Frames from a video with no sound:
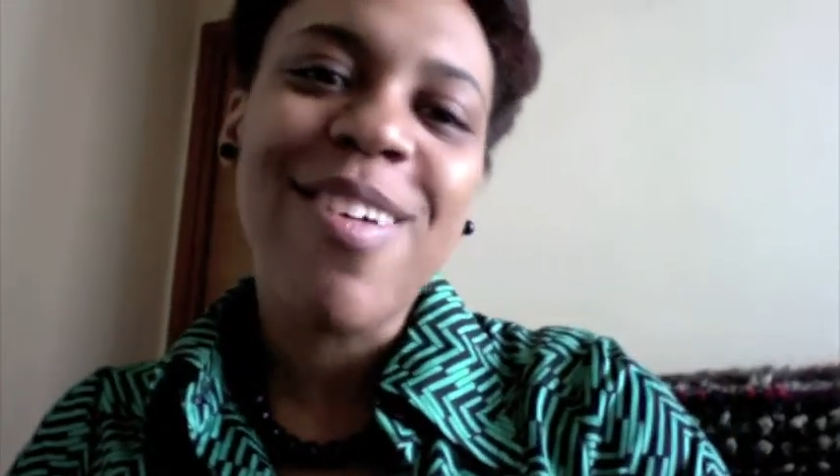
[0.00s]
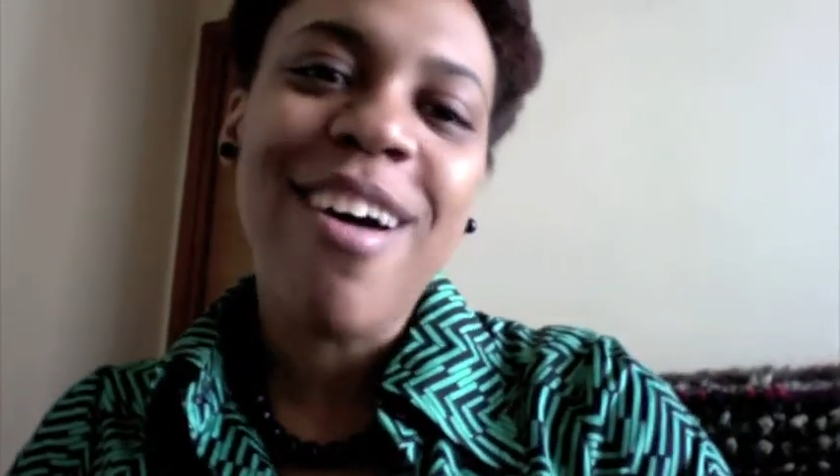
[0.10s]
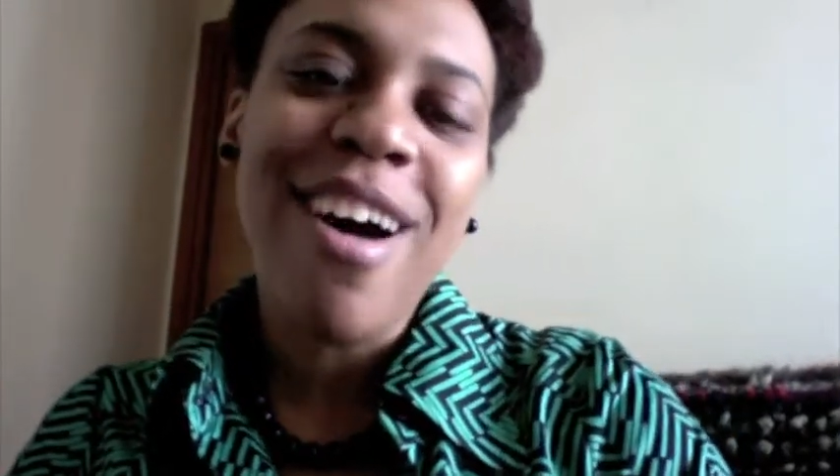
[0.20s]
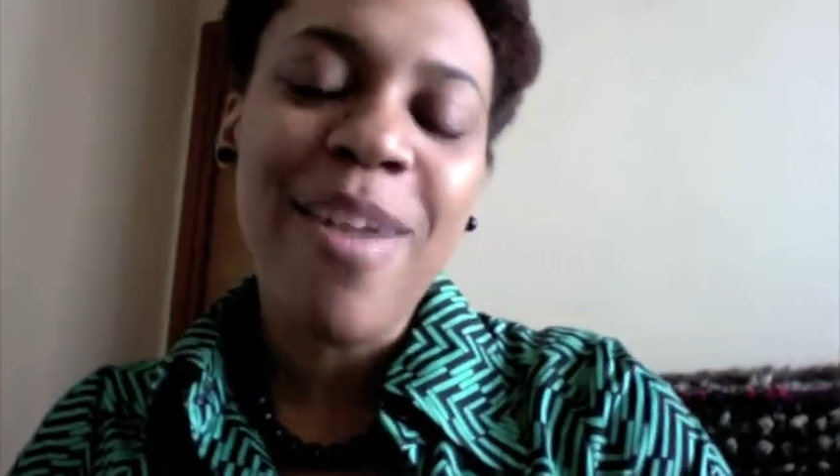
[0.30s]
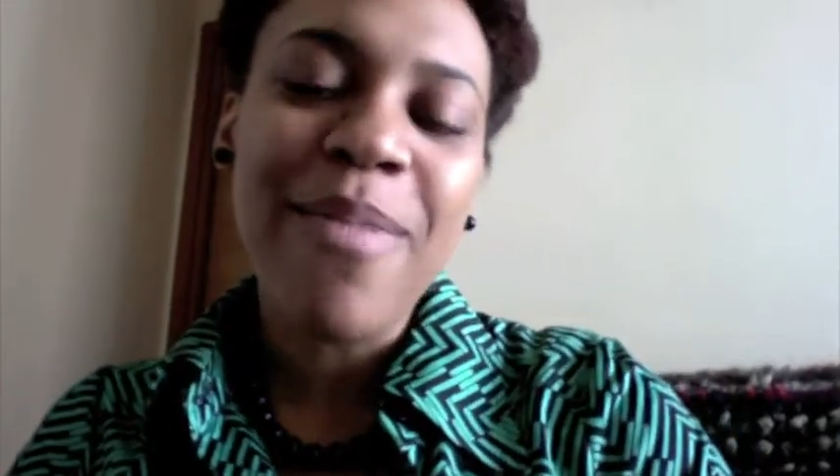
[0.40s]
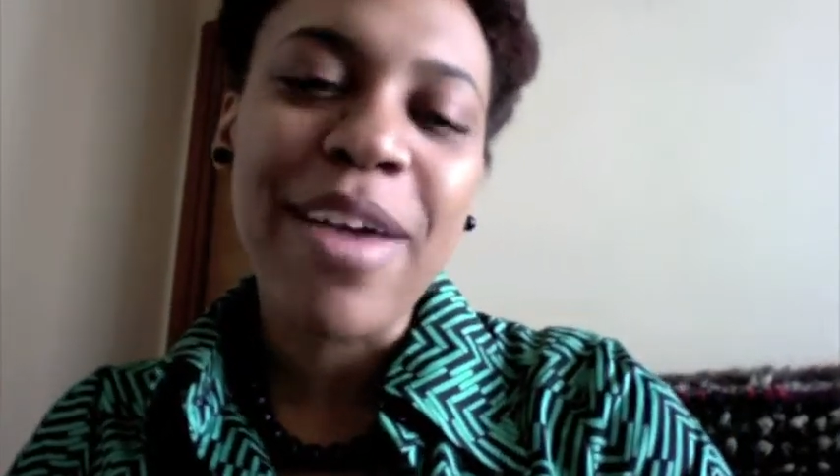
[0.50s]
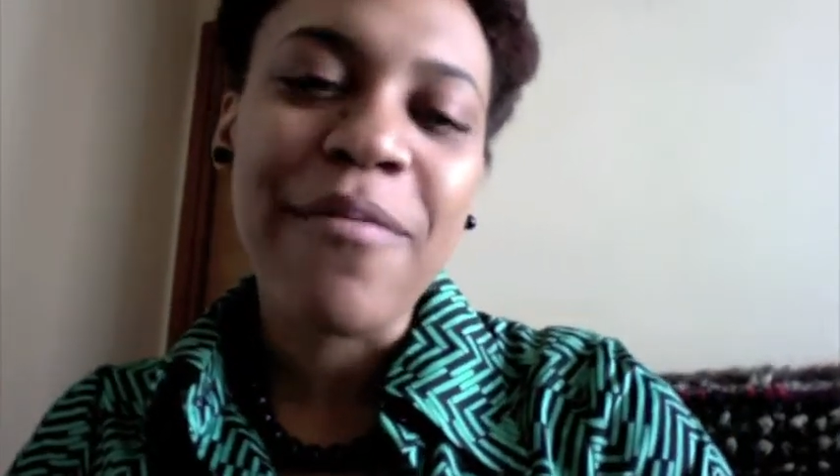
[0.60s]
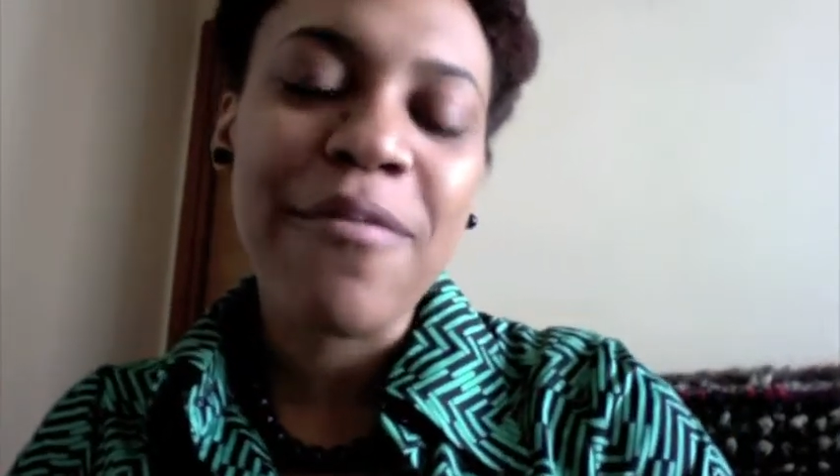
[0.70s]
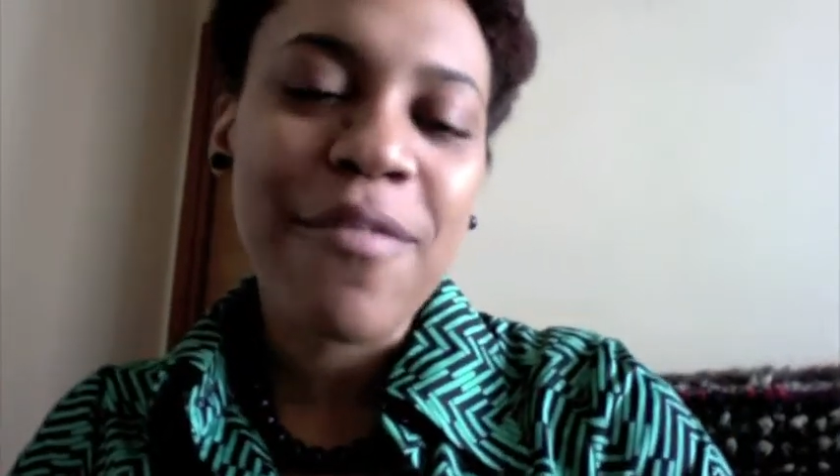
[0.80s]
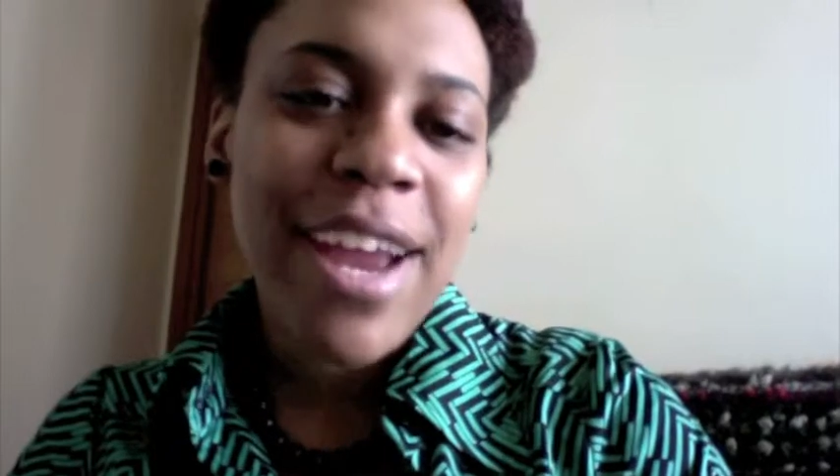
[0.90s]
all my
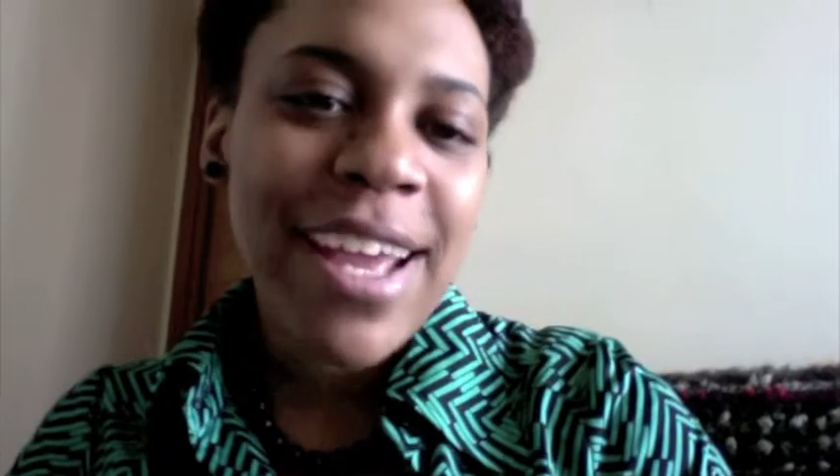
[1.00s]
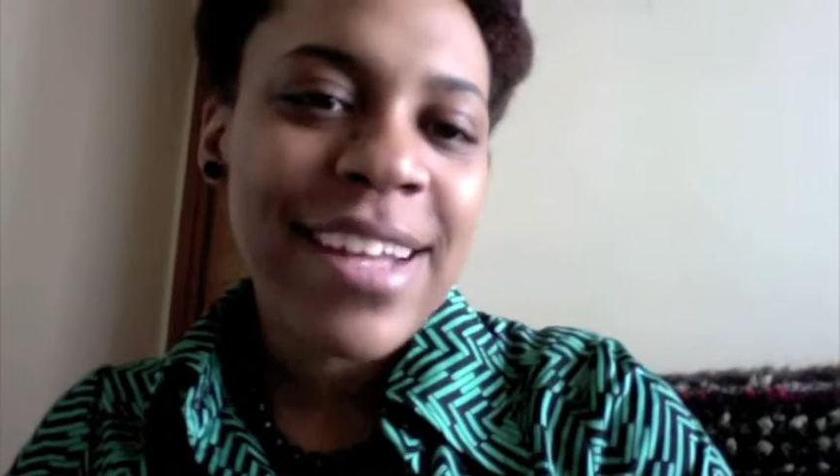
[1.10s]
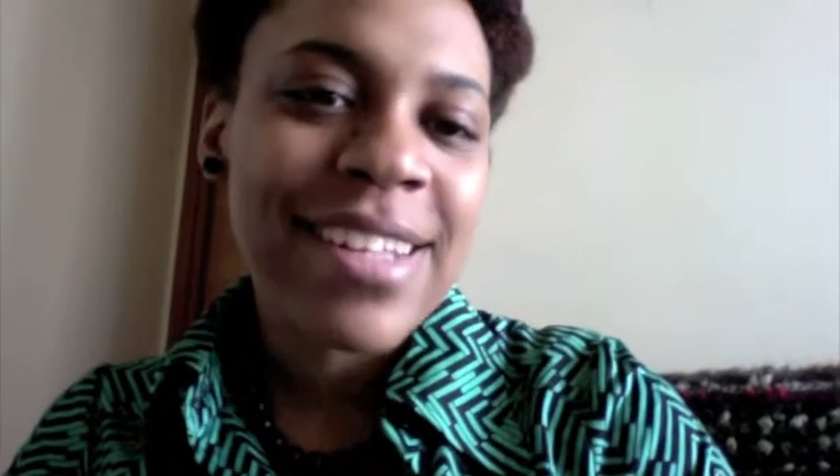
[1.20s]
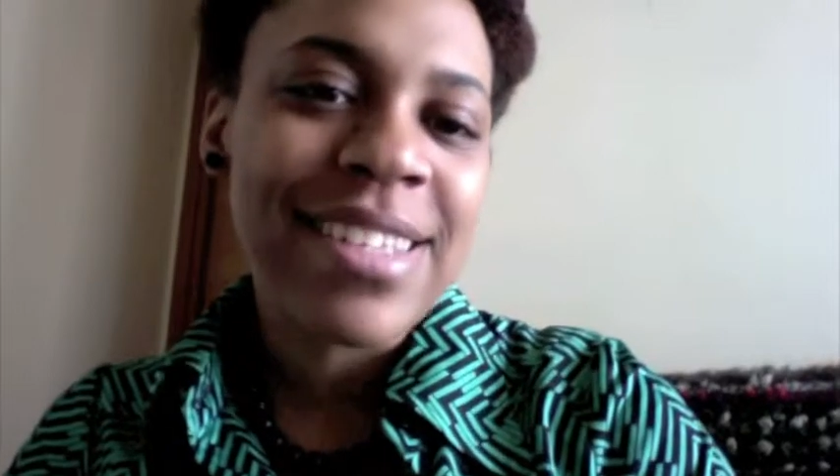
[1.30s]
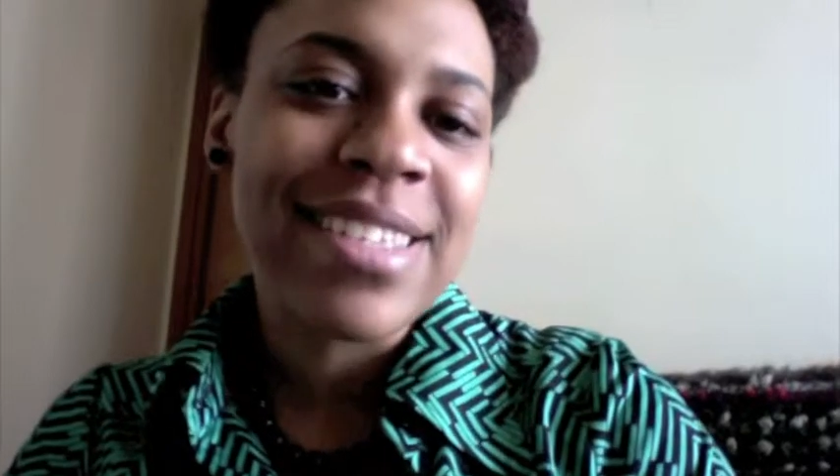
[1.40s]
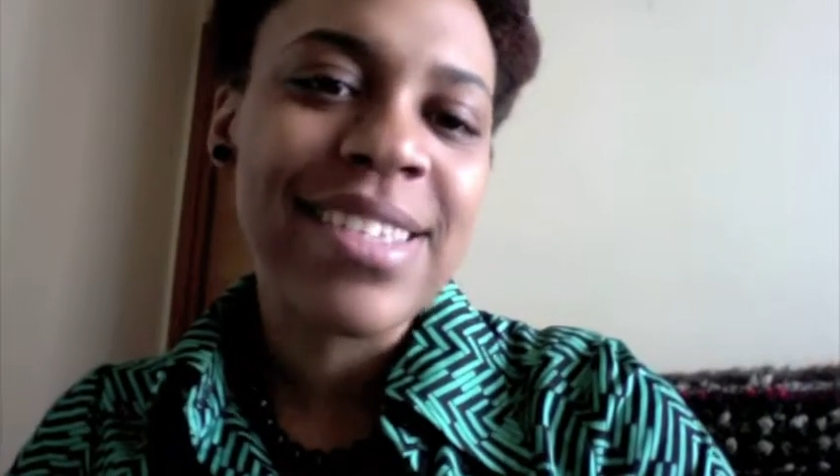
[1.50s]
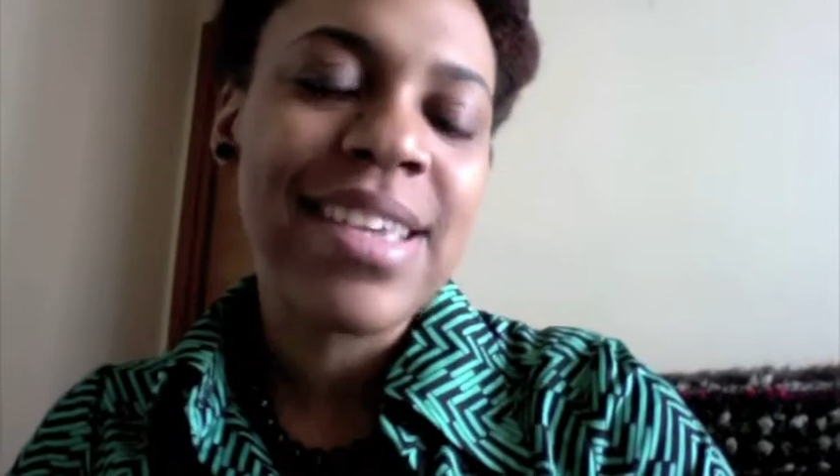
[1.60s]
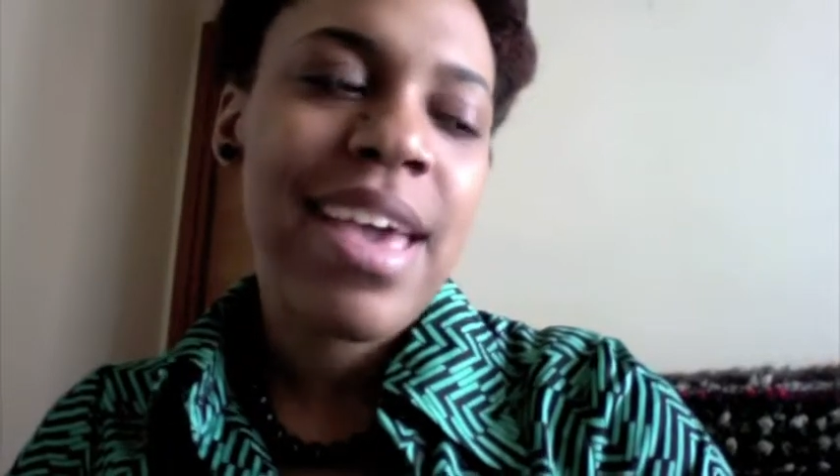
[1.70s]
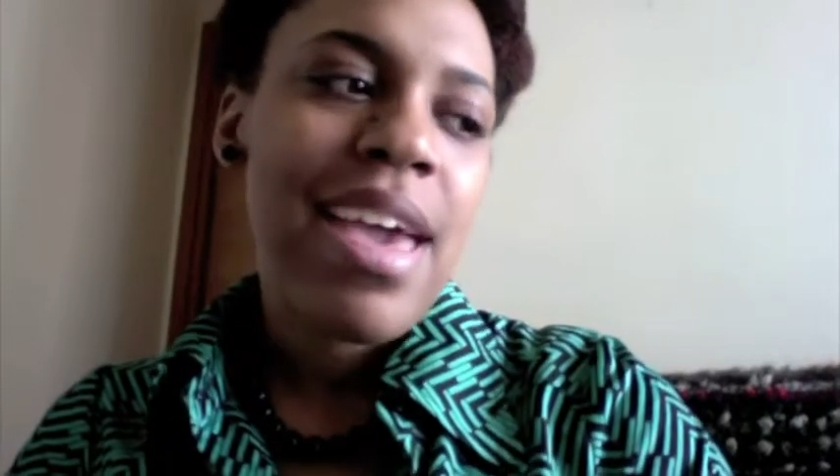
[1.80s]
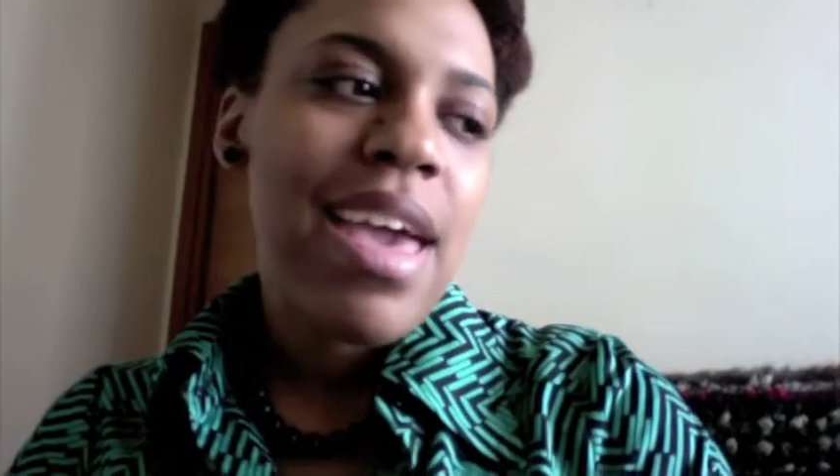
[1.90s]

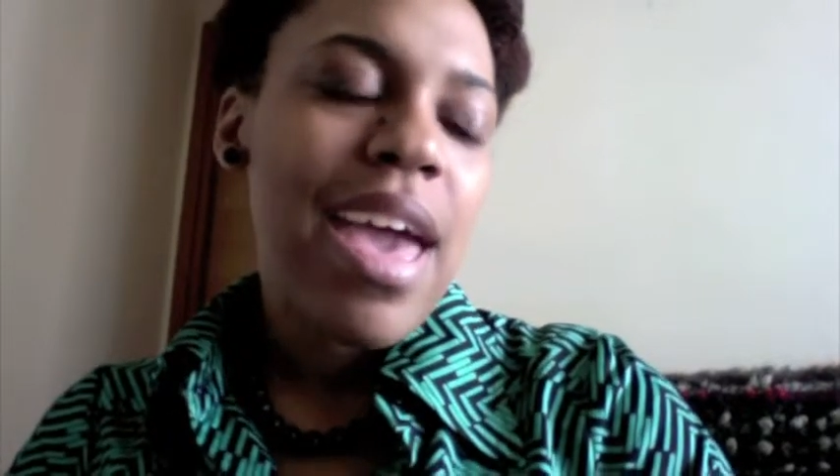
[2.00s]
friends